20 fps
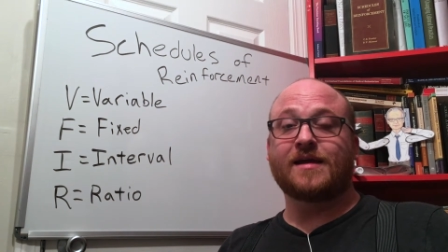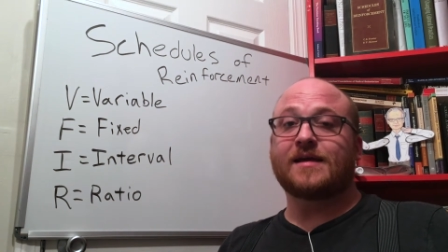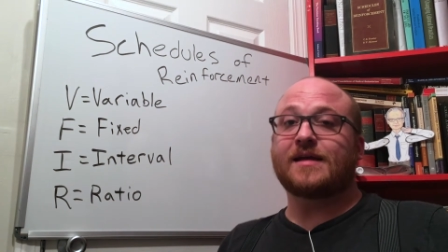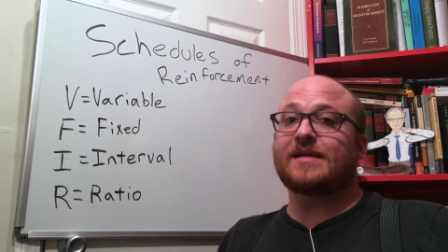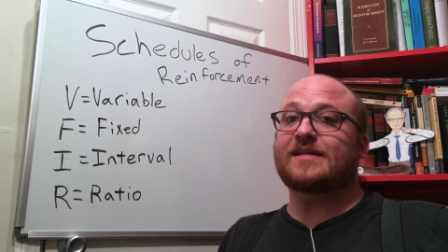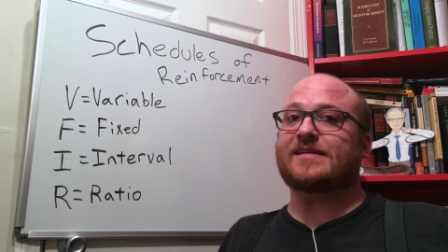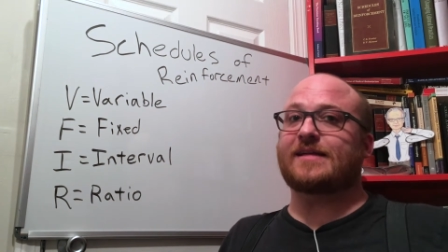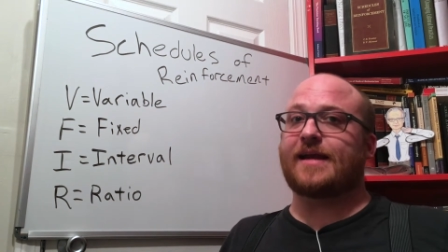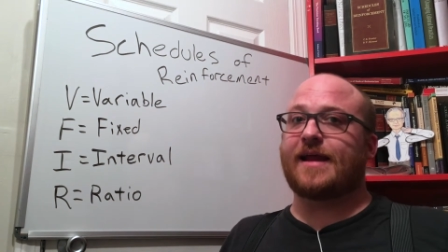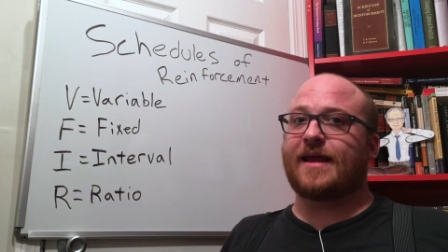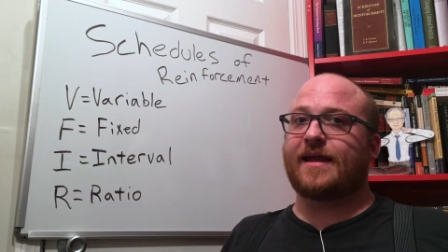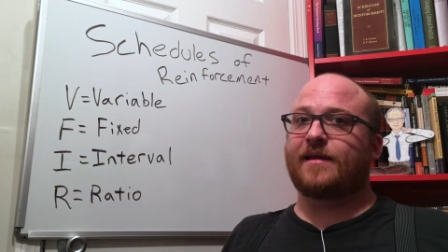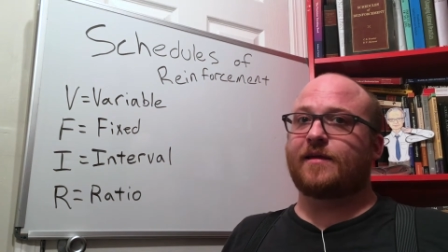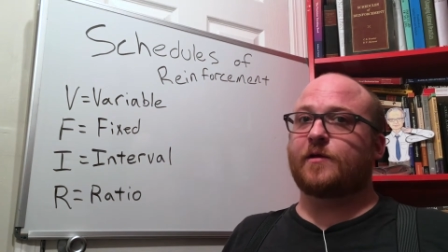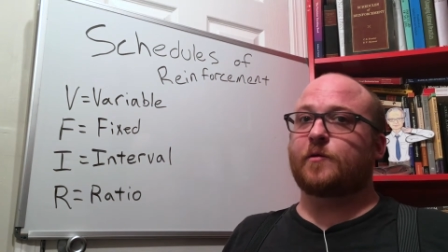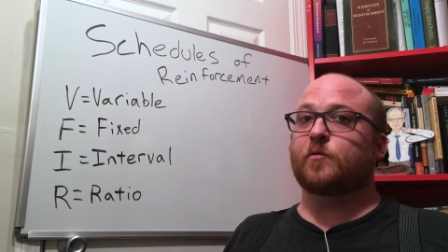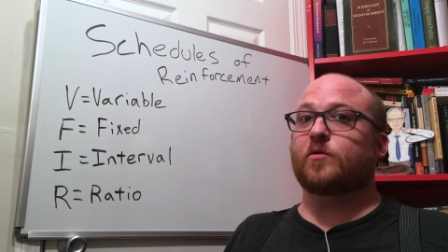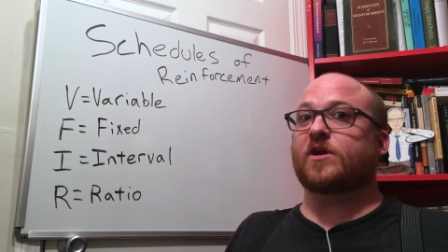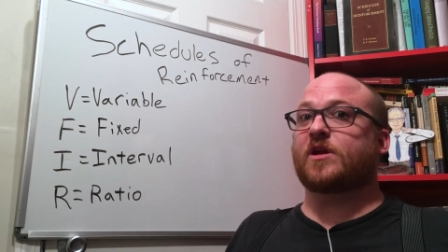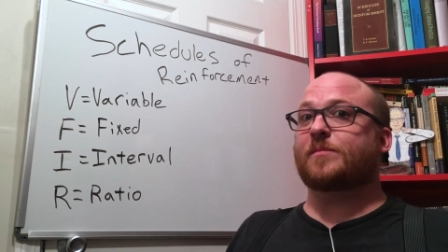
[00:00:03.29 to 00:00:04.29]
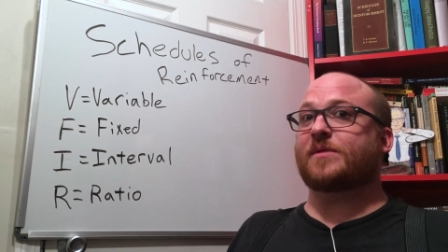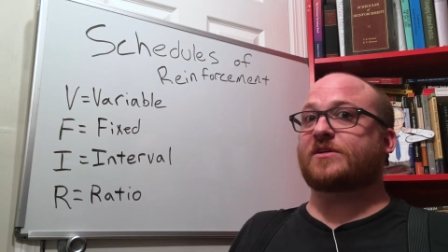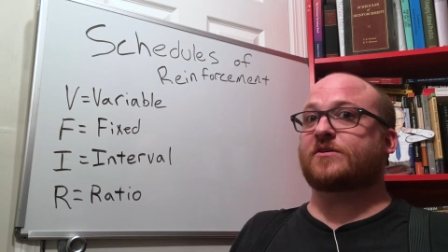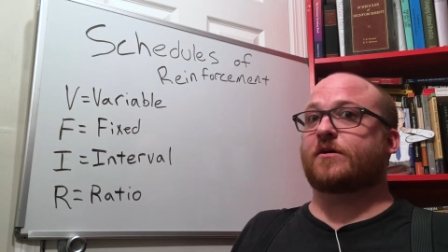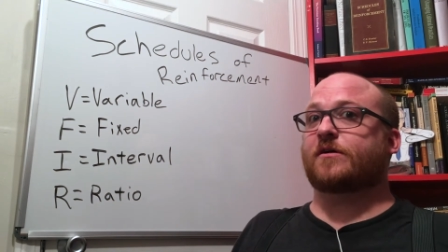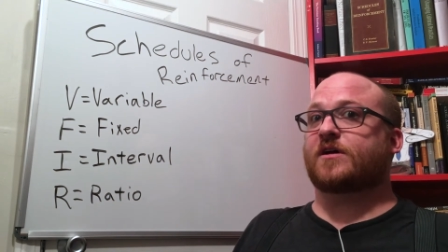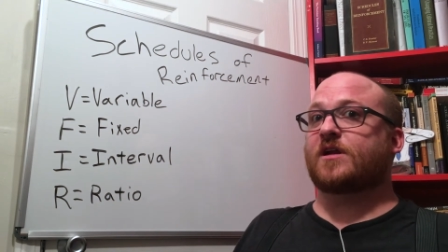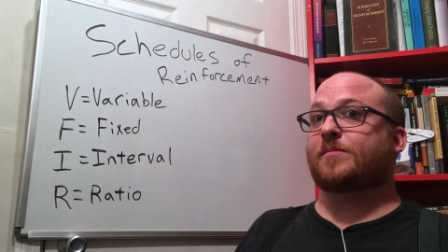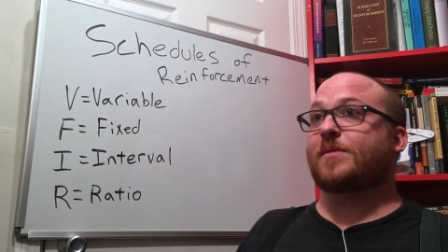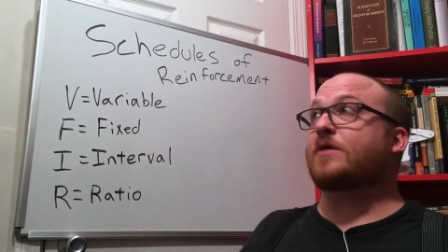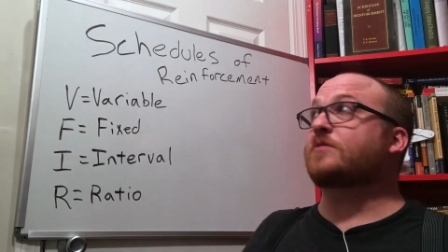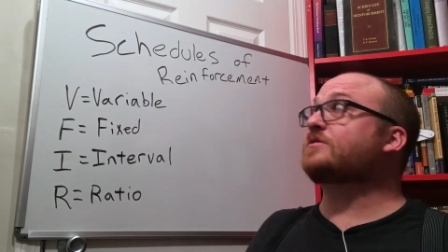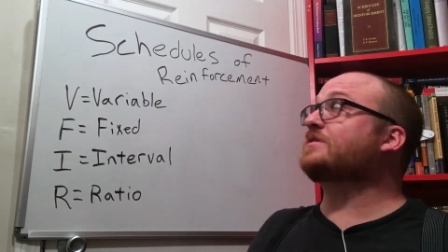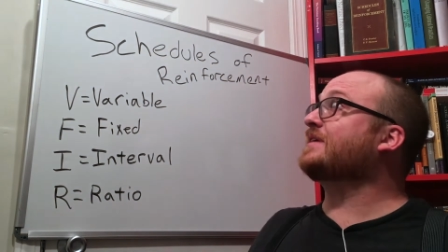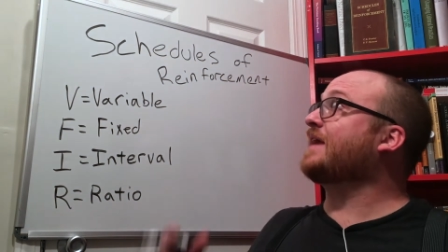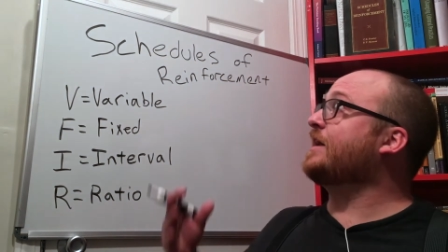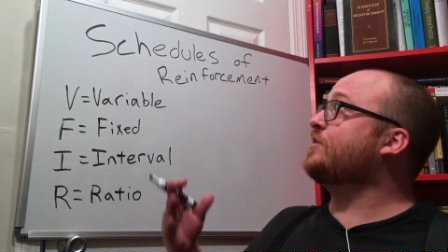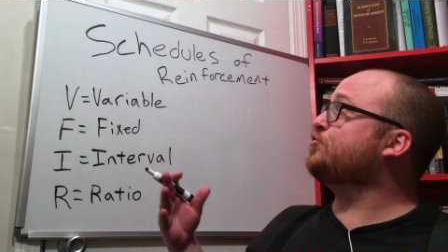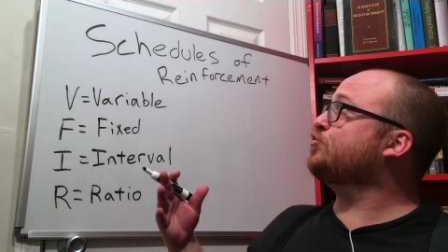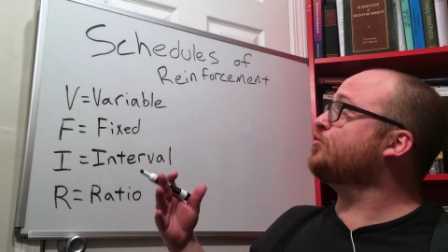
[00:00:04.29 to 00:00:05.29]
and today we're going to be talking about
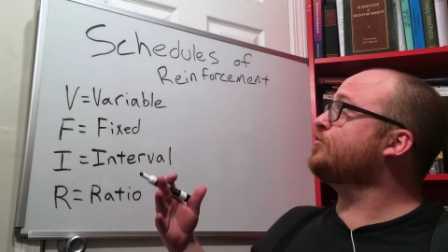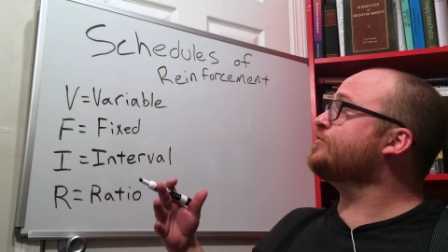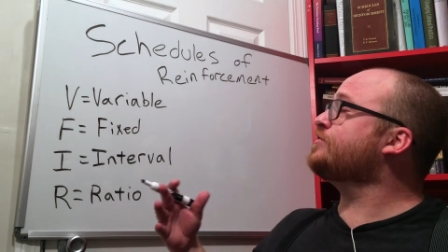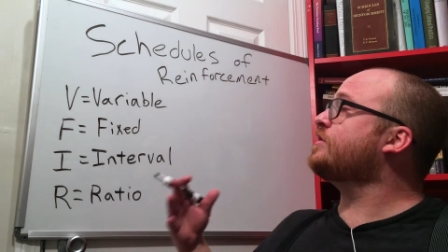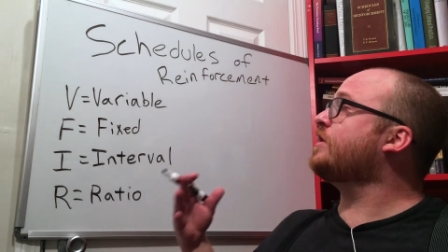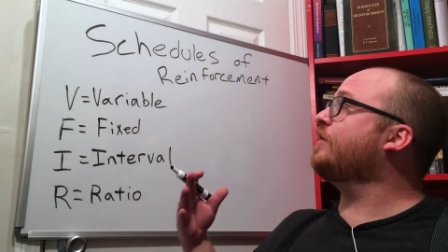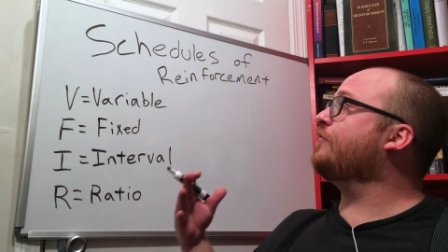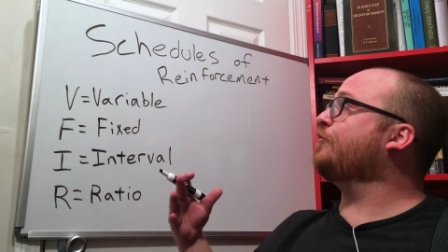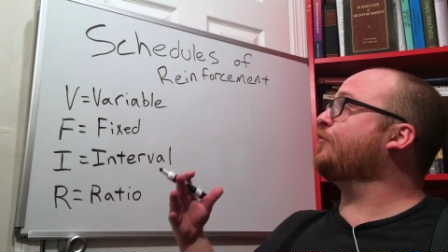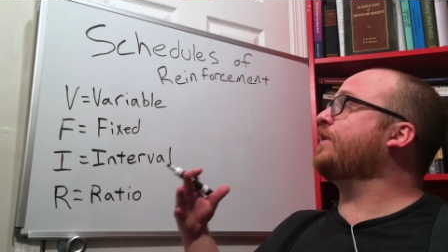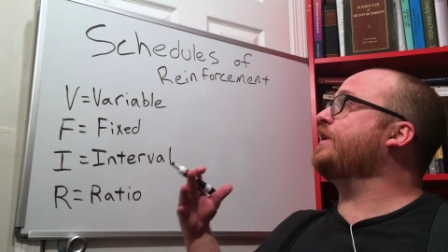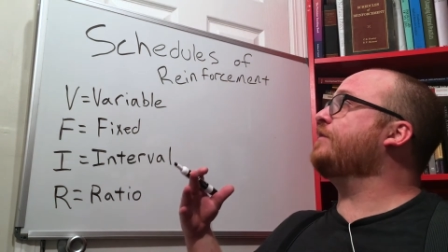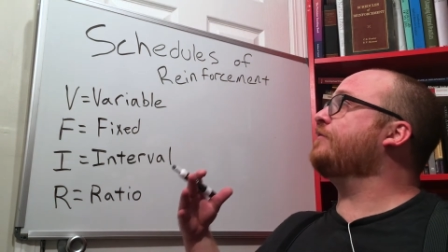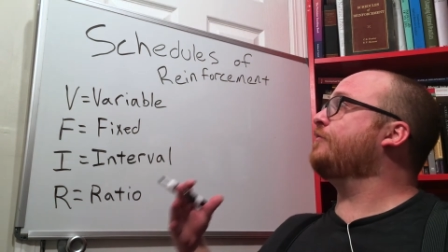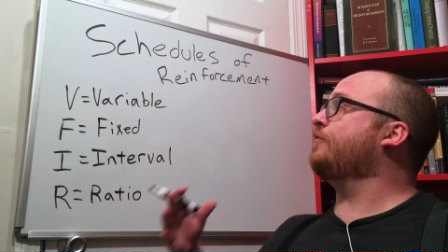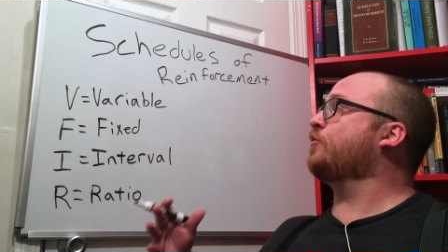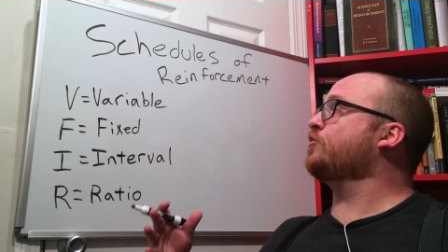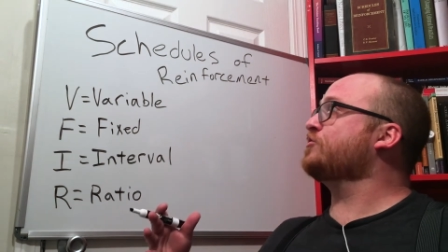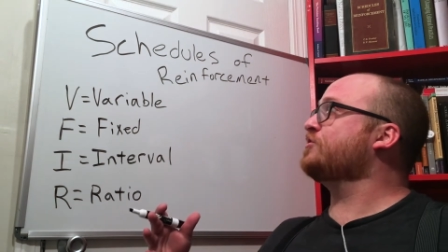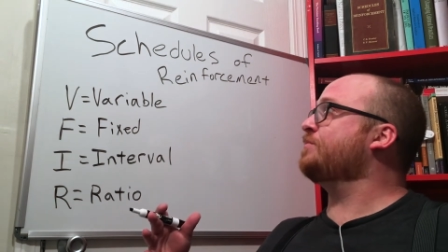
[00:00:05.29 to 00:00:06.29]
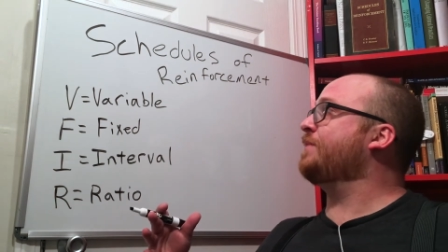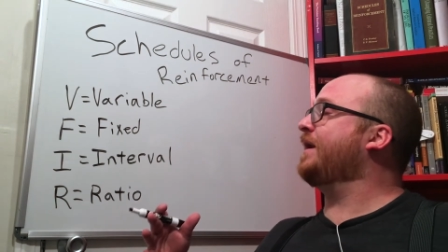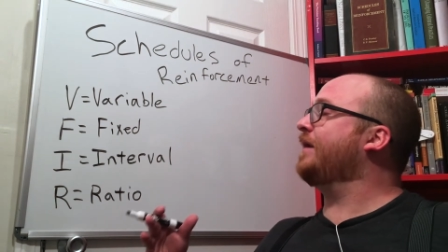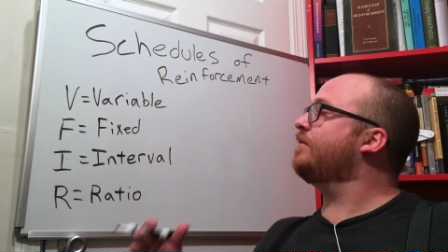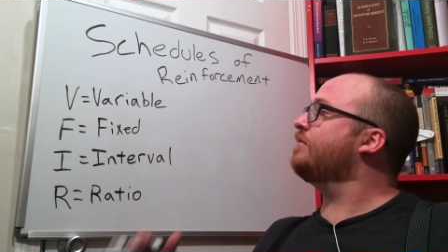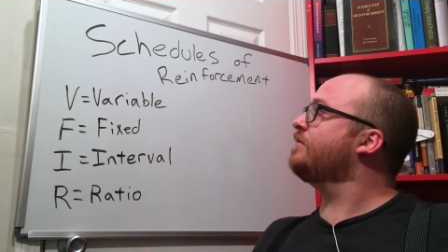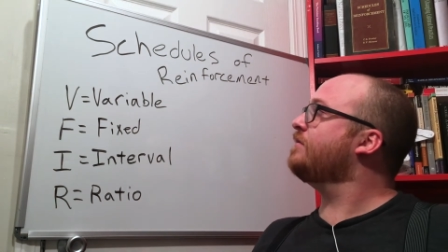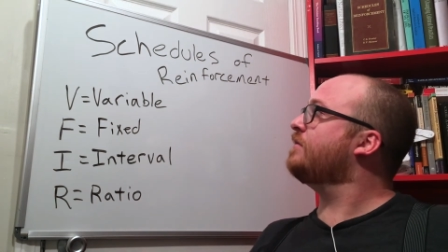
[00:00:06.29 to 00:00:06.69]
schedules of reinforcement.